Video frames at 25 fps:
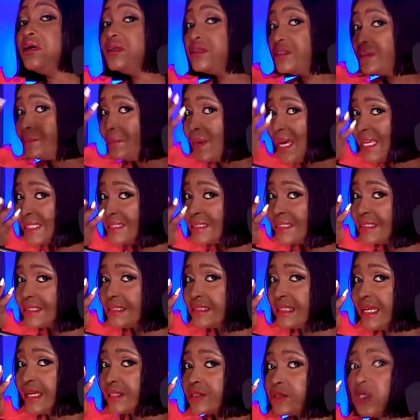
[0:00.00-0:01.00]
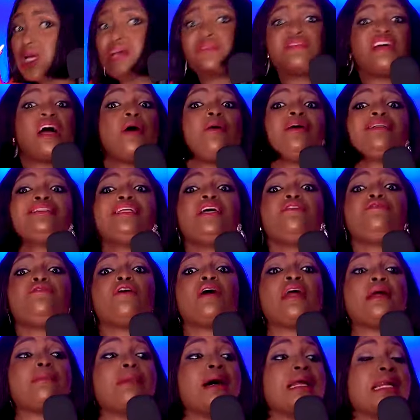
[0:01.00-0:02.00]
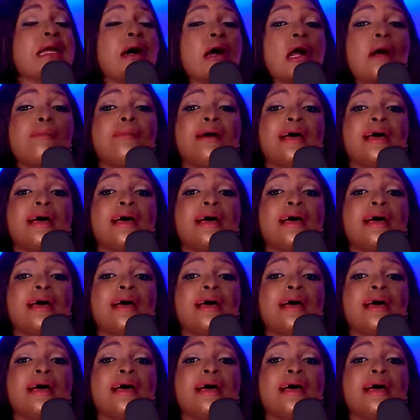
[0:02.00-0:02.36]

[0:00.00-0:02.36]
My sister. So if you're waiting for a man that will come